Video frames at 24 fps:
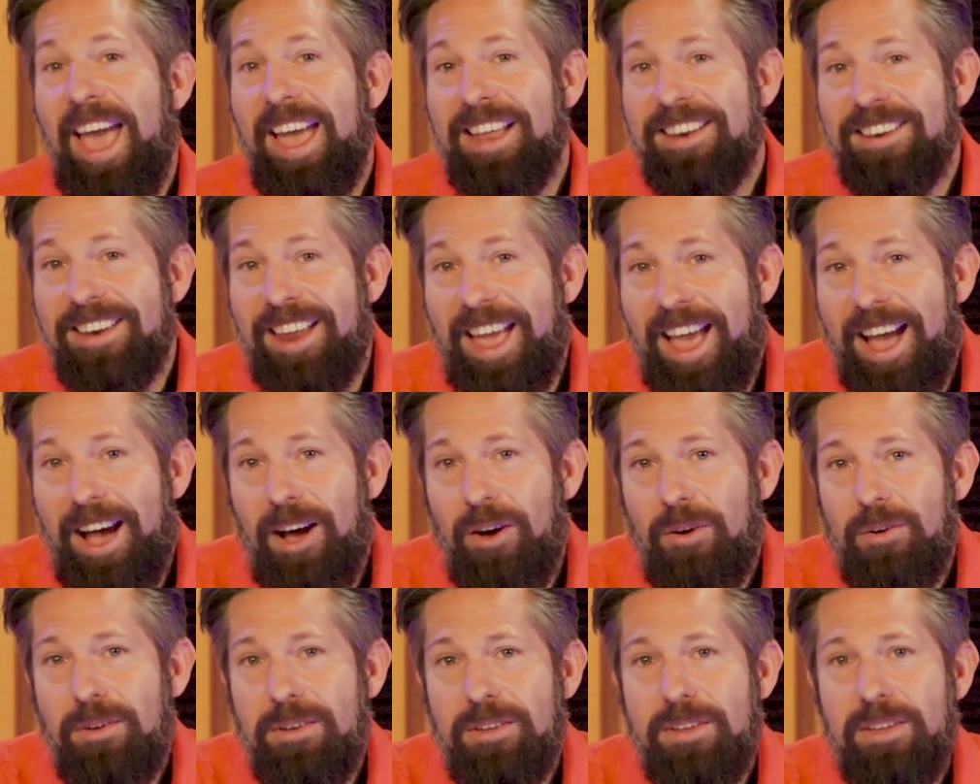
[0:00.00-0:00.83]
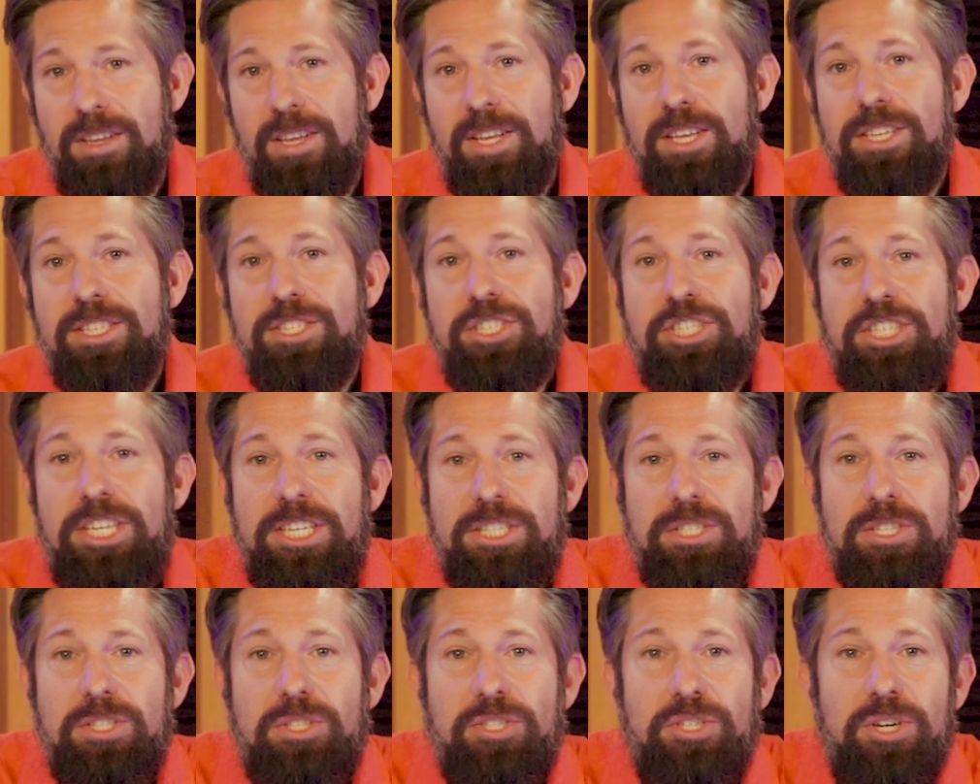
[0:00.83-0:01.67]
And now,
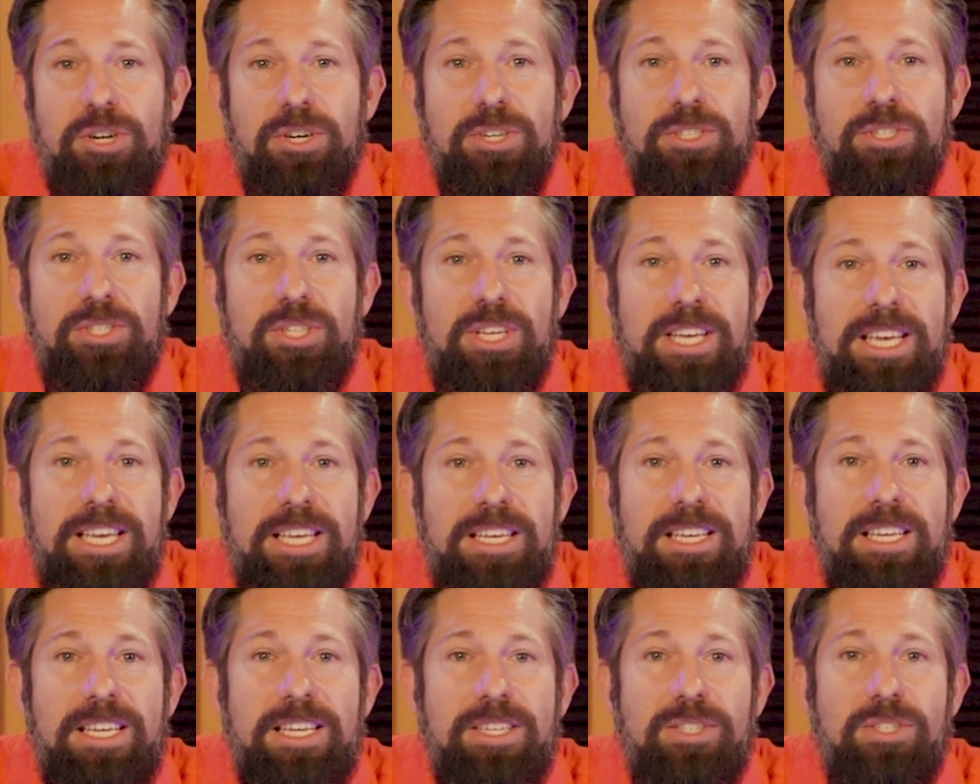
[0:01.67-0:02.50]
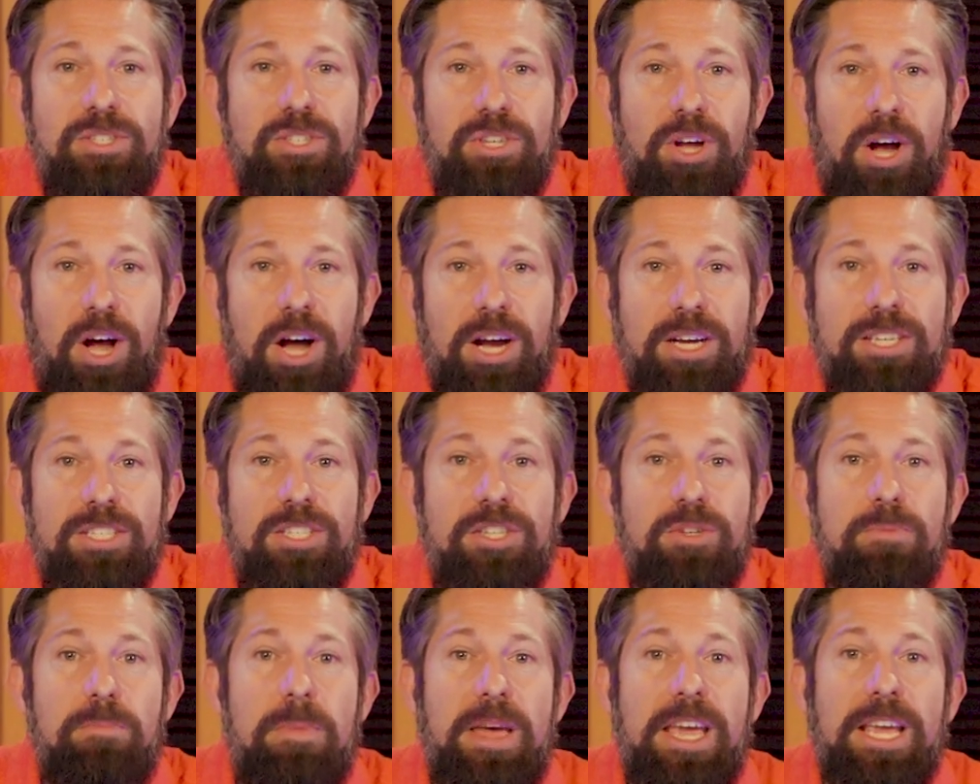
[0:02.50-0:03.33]
Jesus turns in his talk
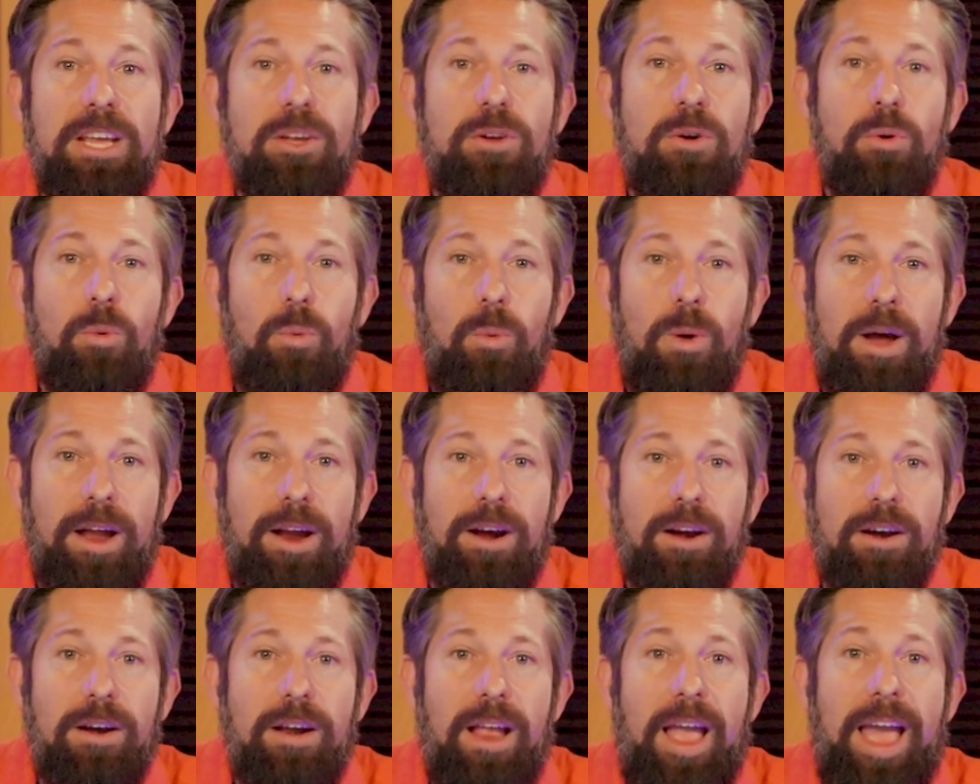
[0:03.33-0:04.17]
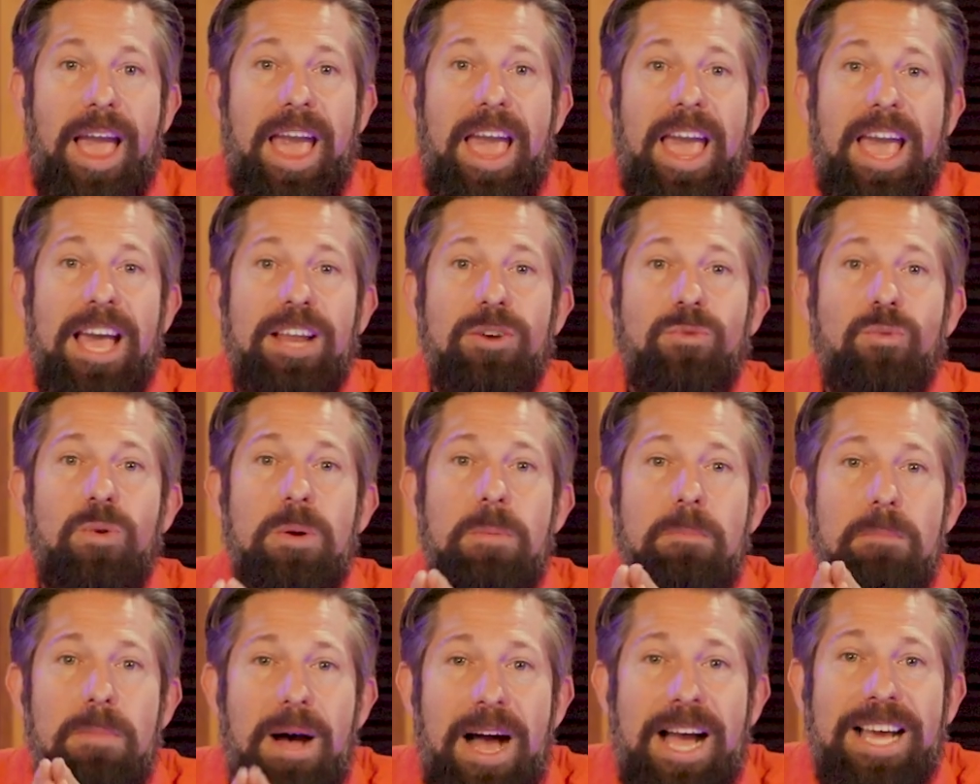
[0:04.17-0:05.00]
to make aware and
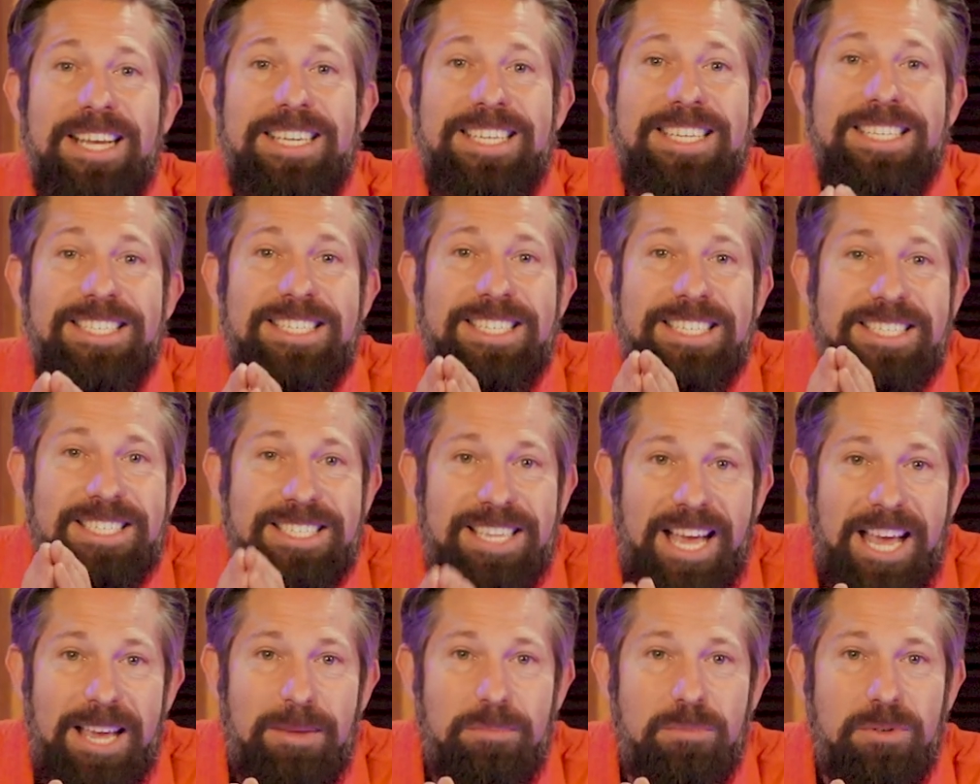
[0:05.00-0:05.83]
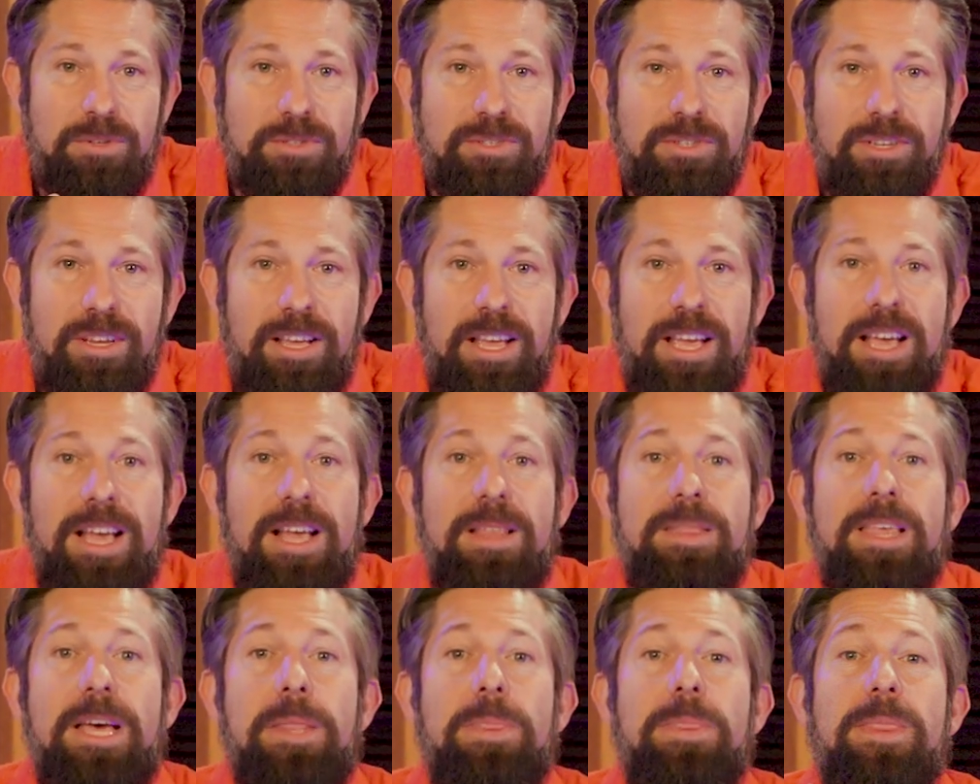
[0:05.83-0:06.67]
remind his disciples
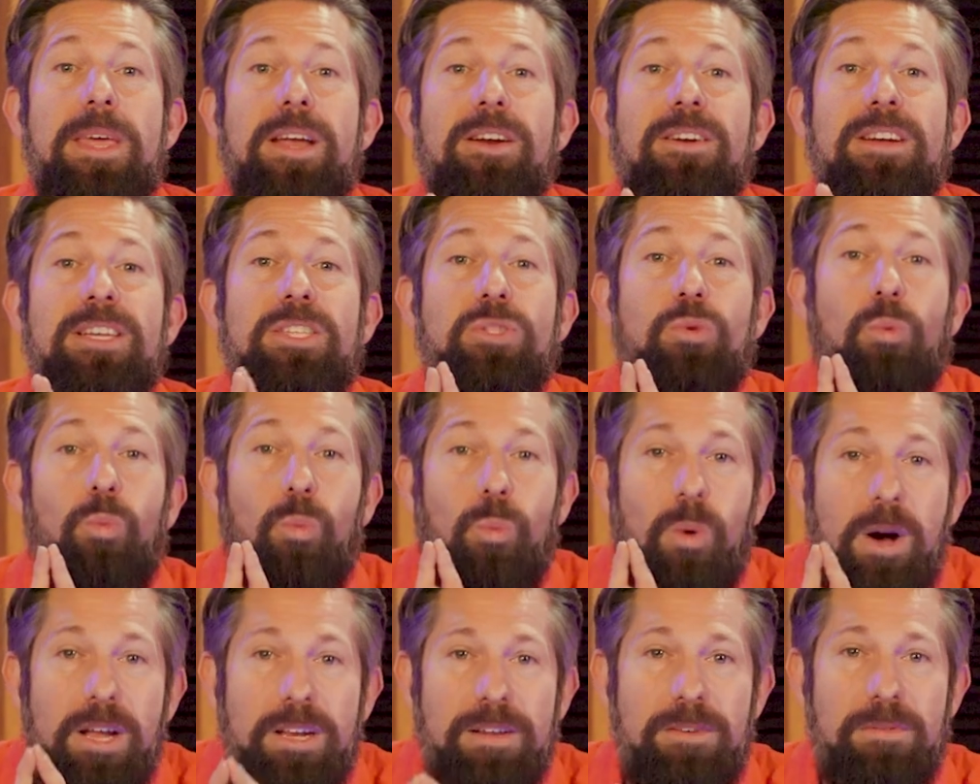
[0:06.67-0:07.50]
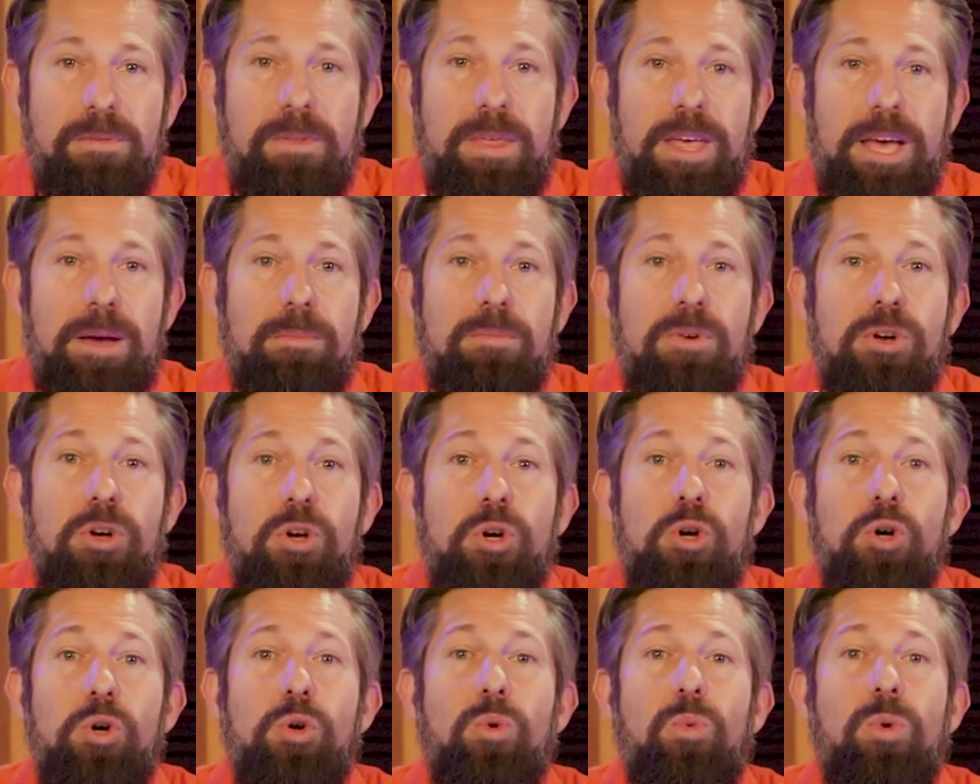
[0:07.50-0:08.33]
that there is one of them
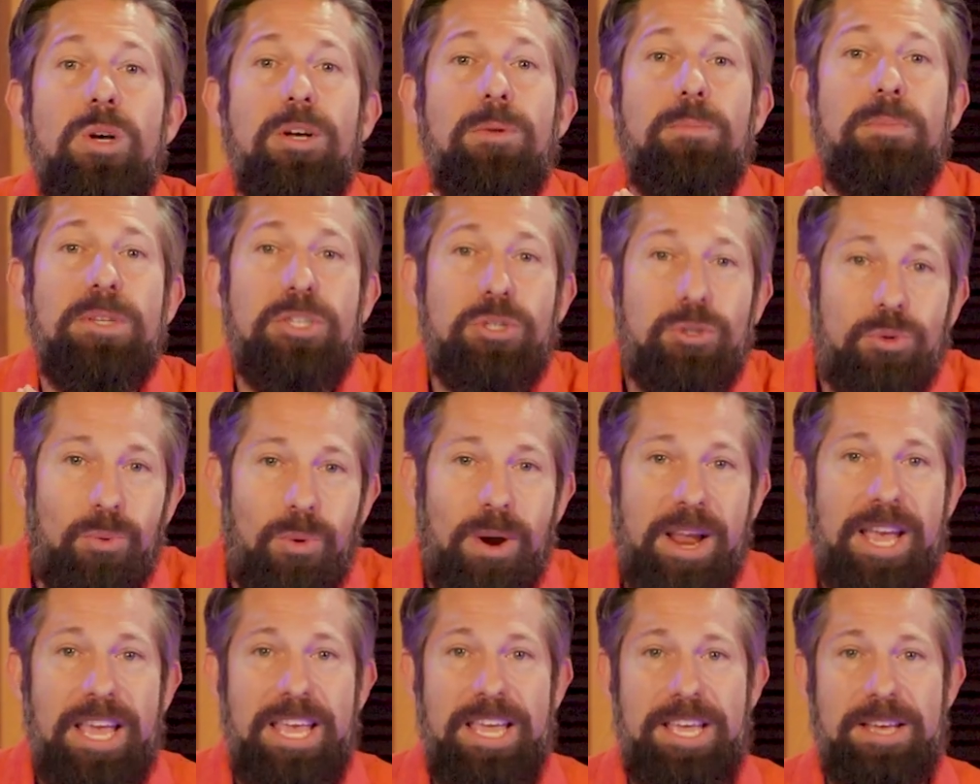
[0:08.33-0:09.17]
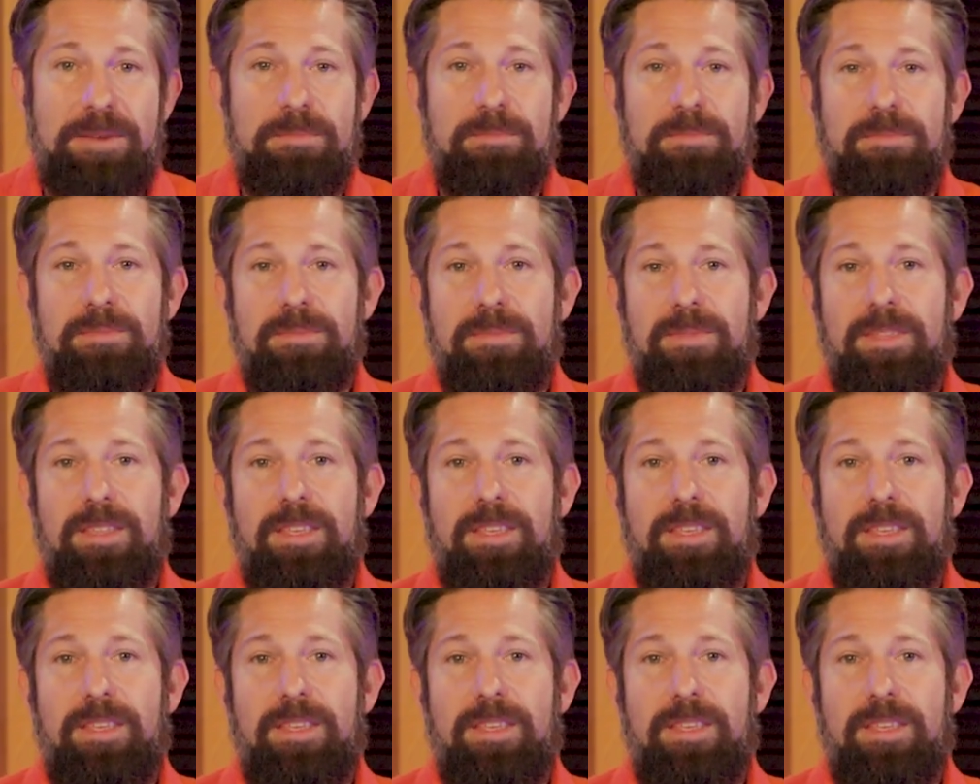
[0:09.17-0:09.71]
who will betray him.